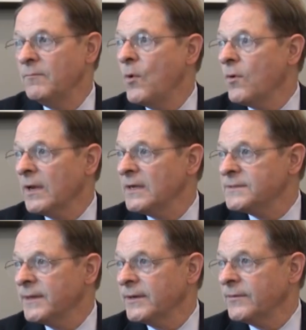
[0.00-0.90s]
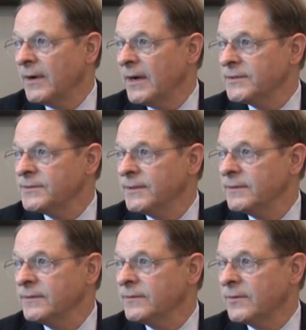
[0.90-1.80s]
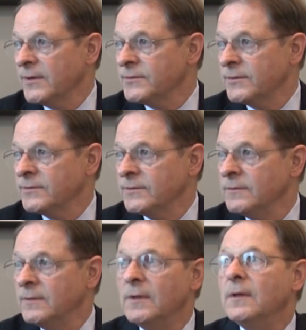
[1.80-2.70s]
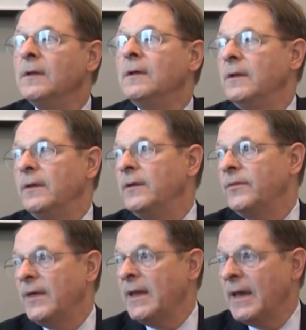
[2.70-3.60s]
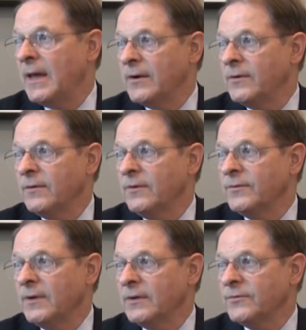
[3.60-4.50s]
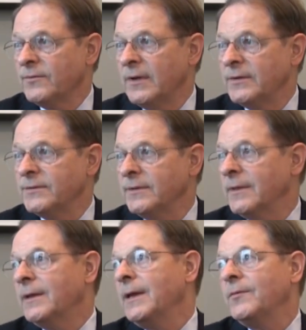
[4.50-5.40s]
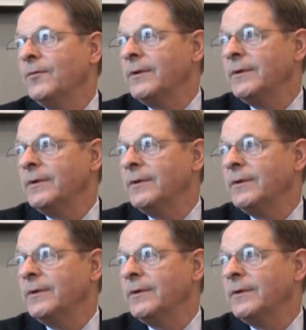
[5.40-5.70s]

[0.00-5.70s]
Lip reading: more or less in a garage in Christchurch. They had a horizontal strategy. They came to